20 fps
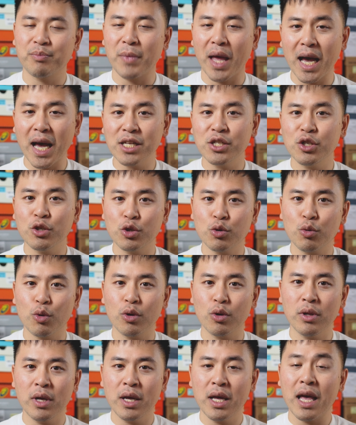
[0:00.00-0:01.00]
As
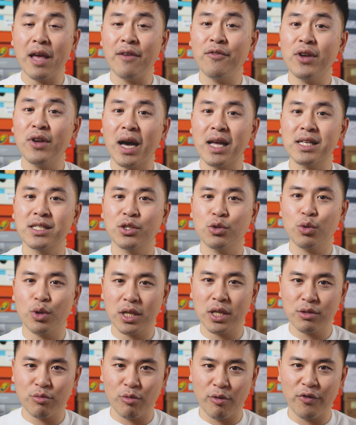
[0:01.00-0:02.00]
usual, if you guys enjoy
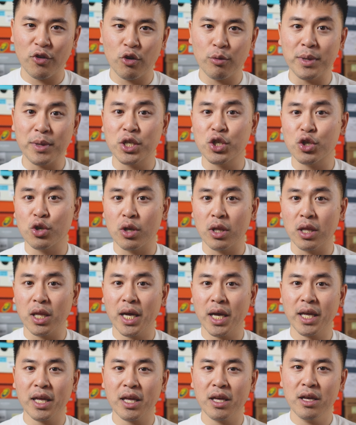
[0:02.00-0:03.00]
this review, be sure to
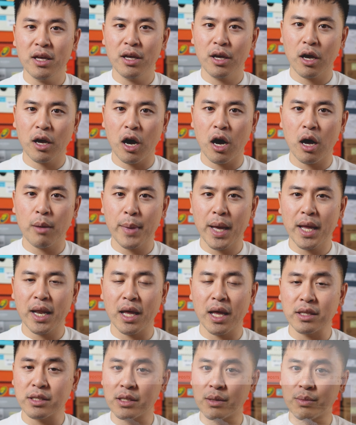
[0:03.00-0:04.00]
like, comment, and